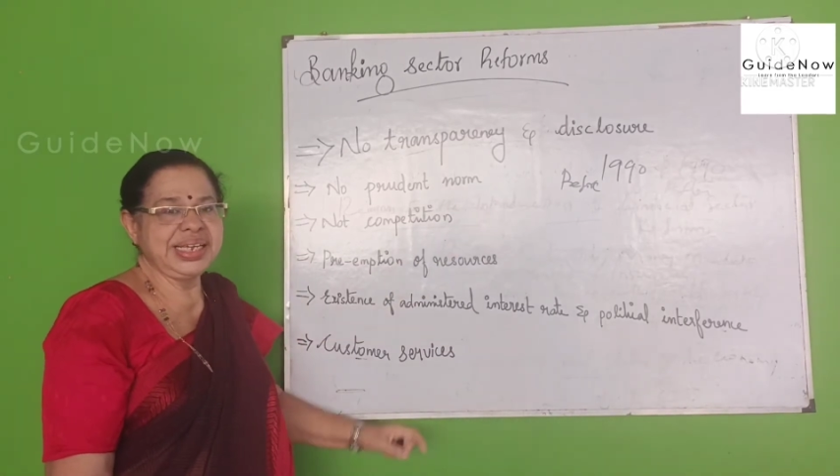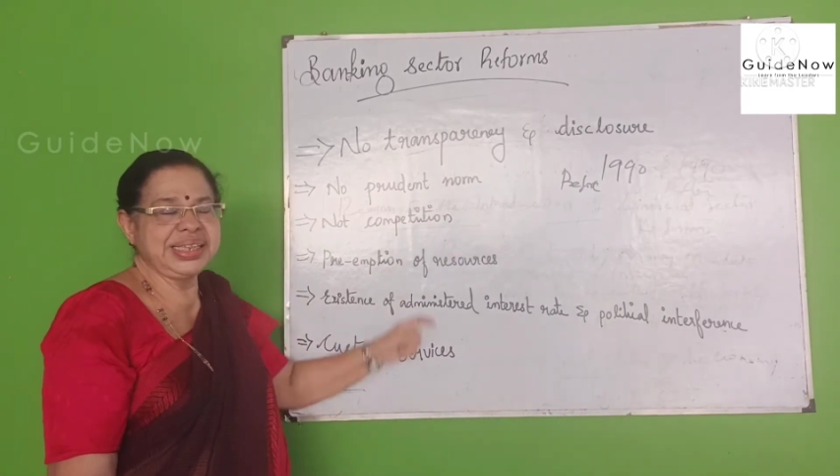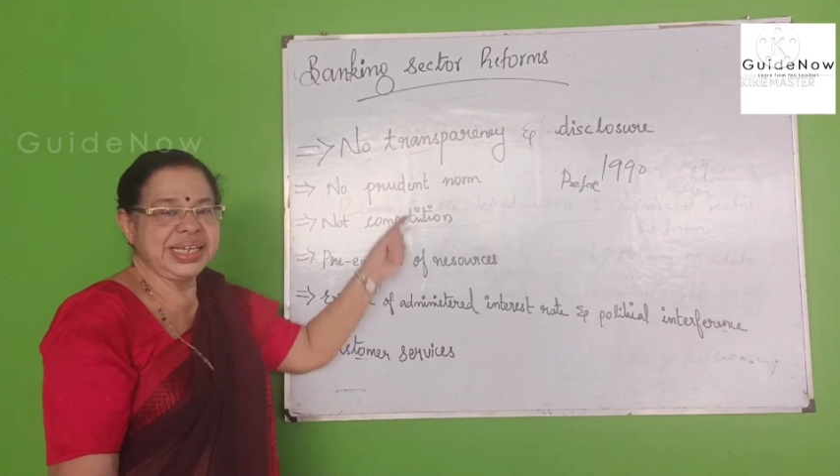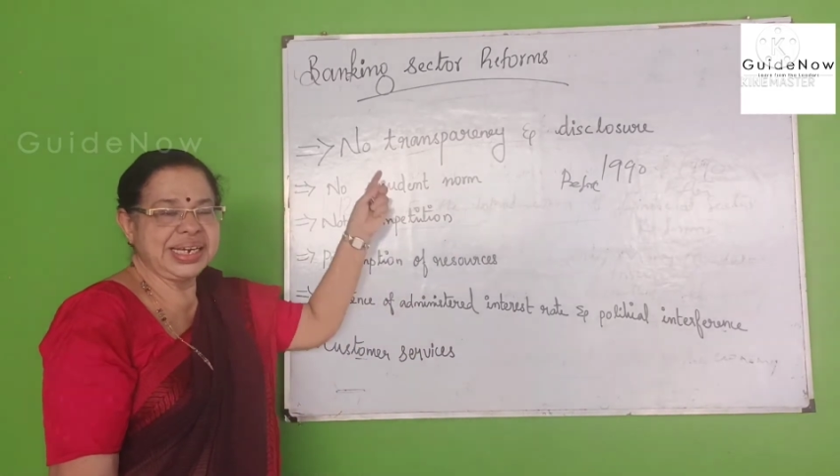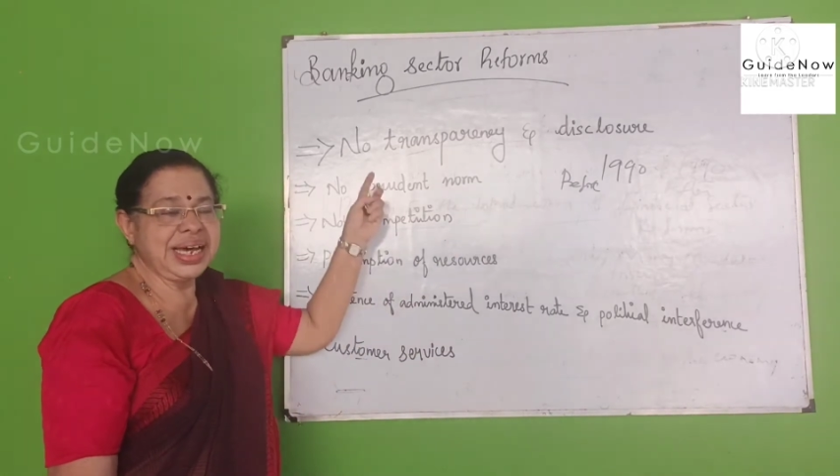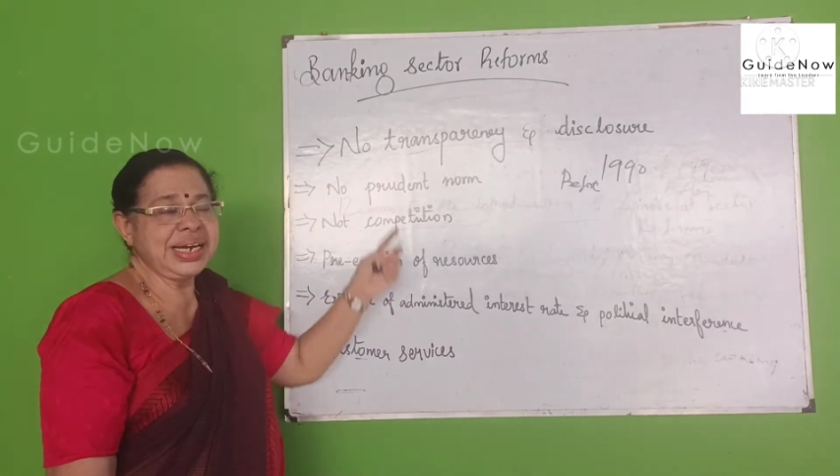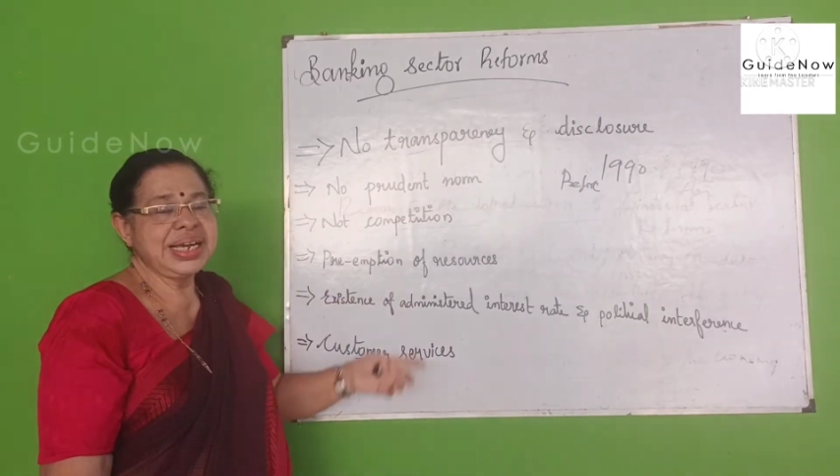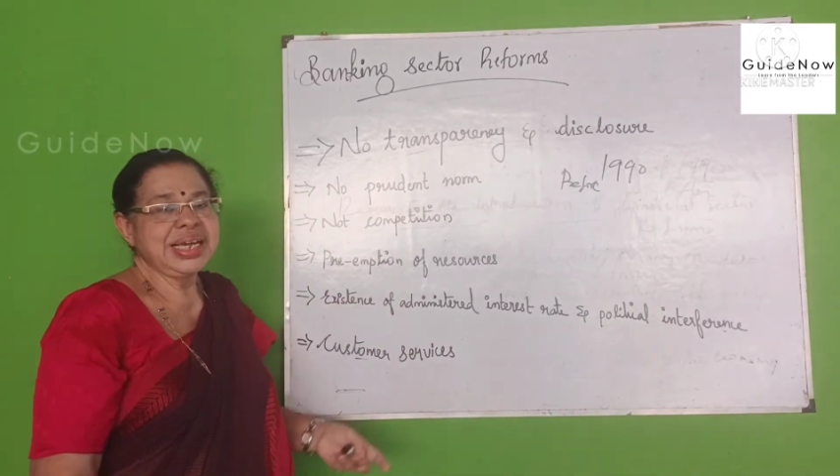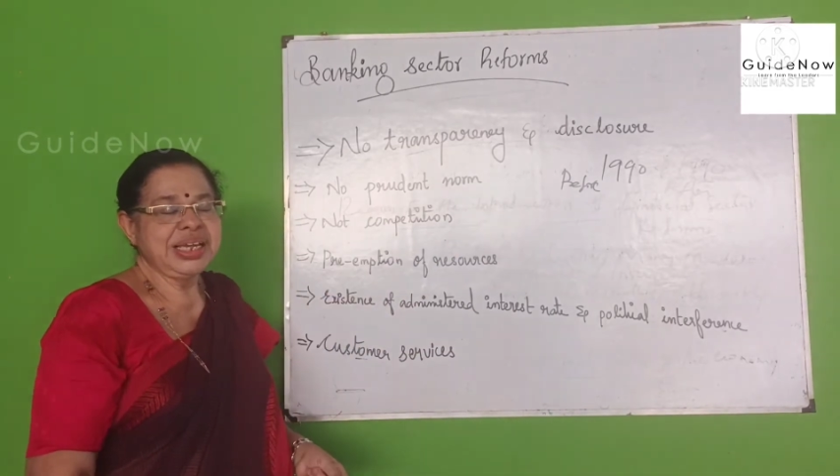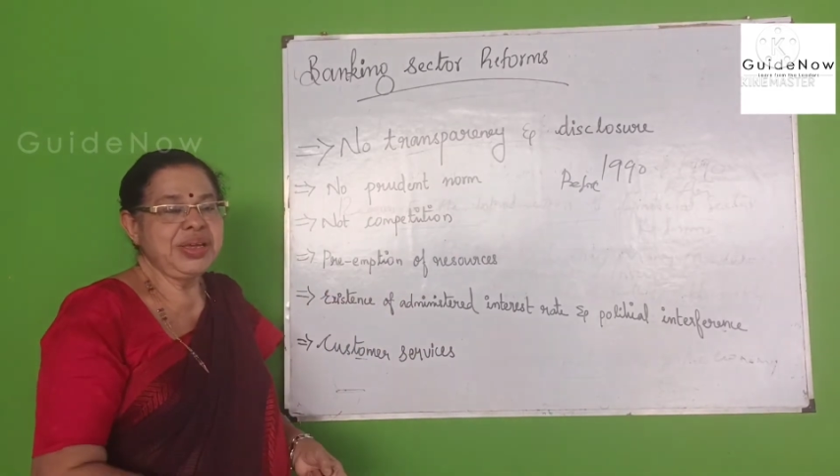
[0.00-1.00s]
There are
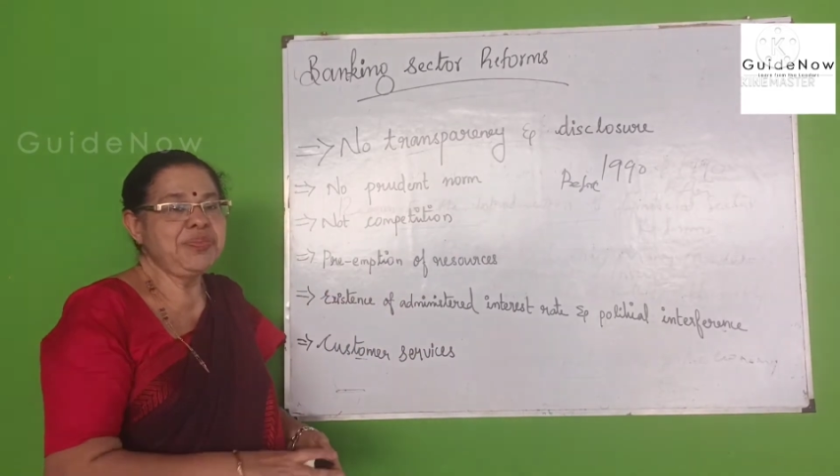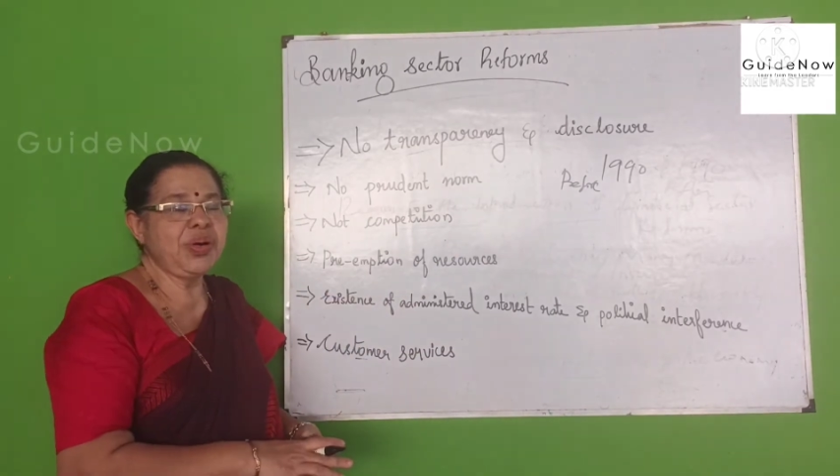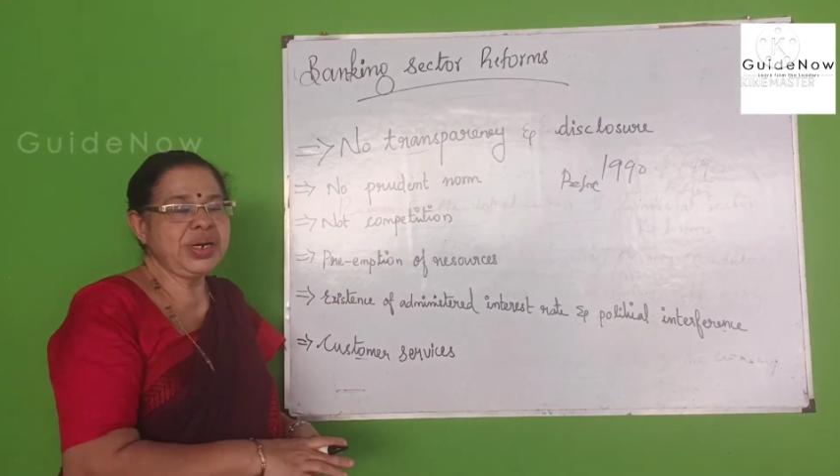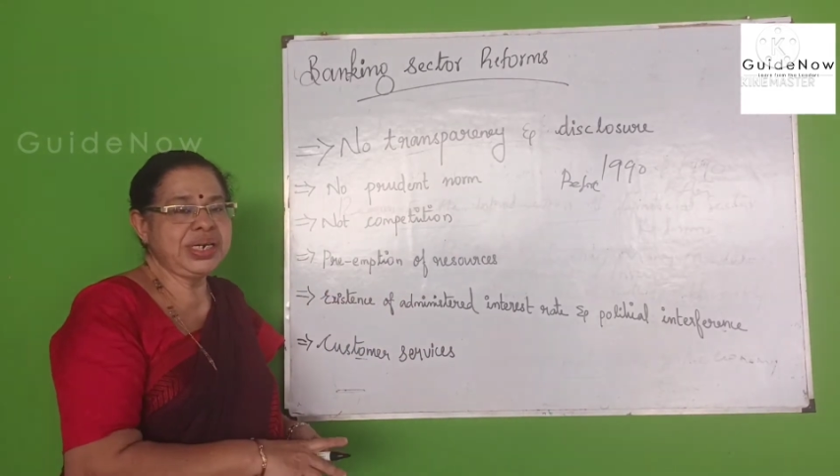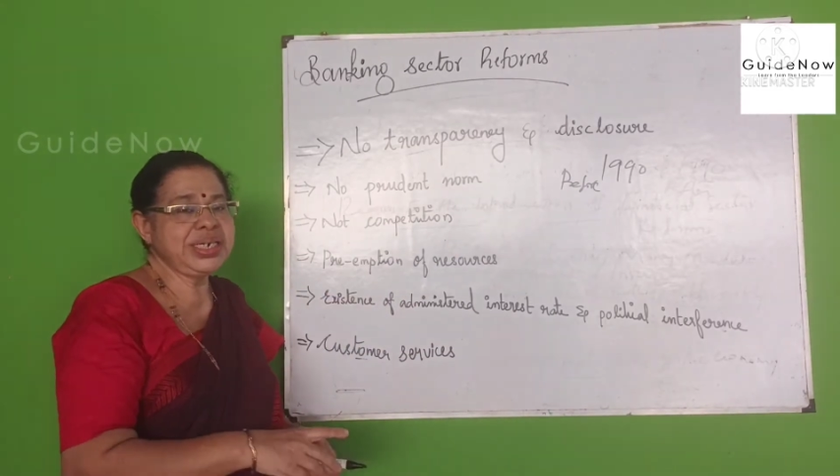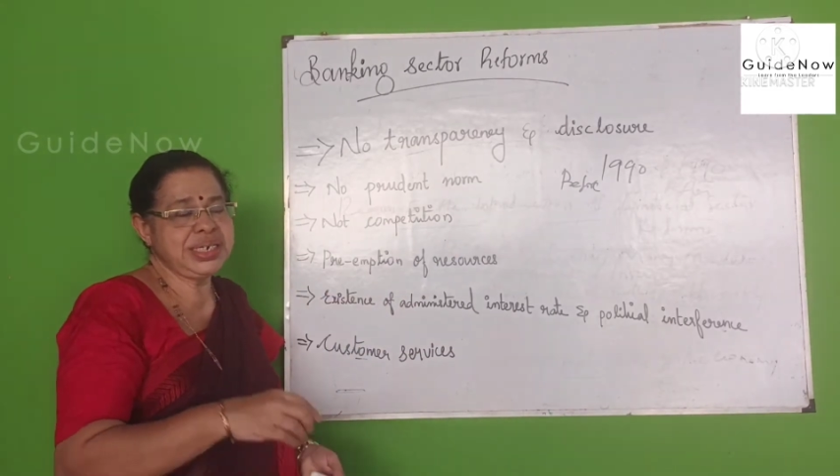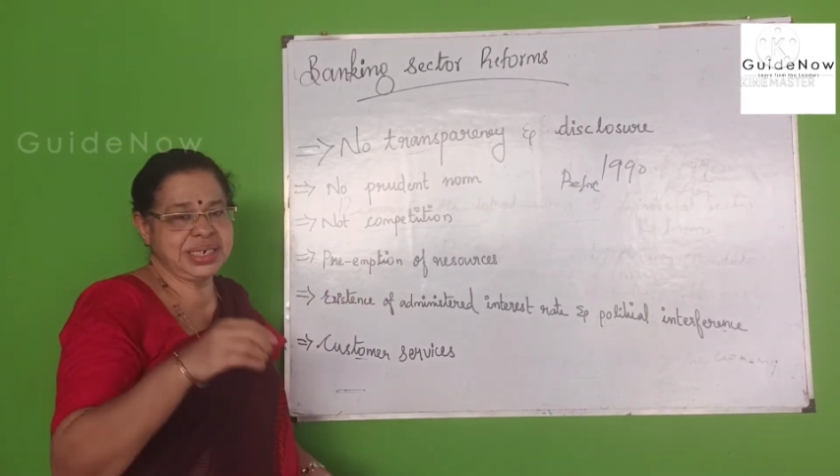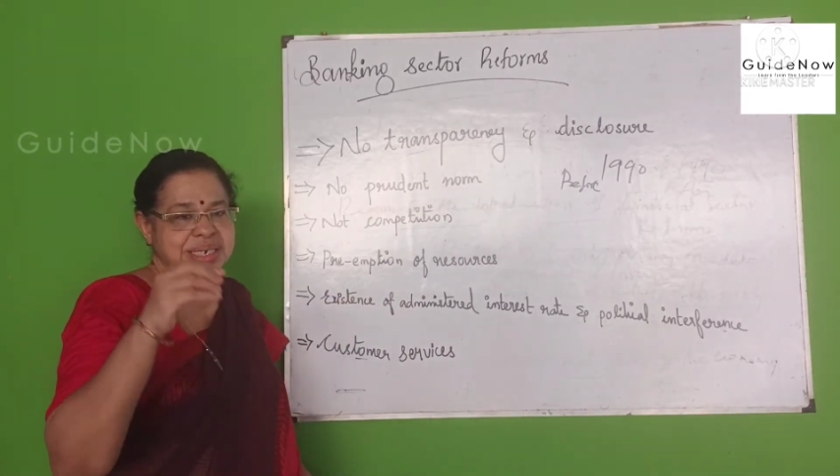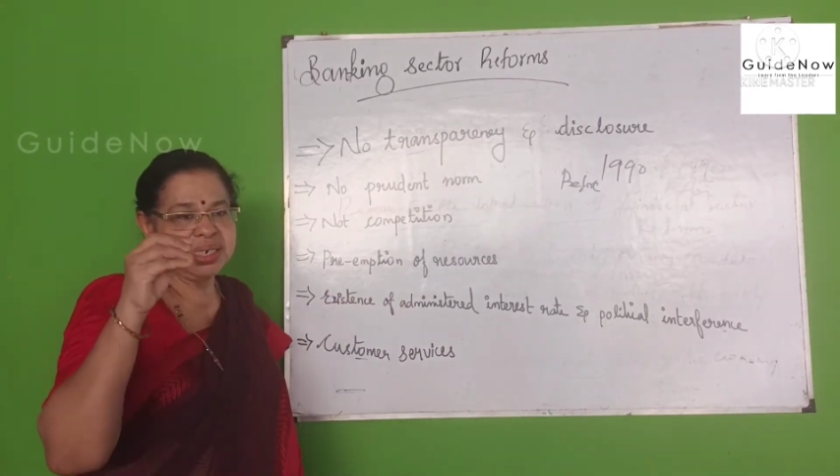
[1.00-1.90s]
important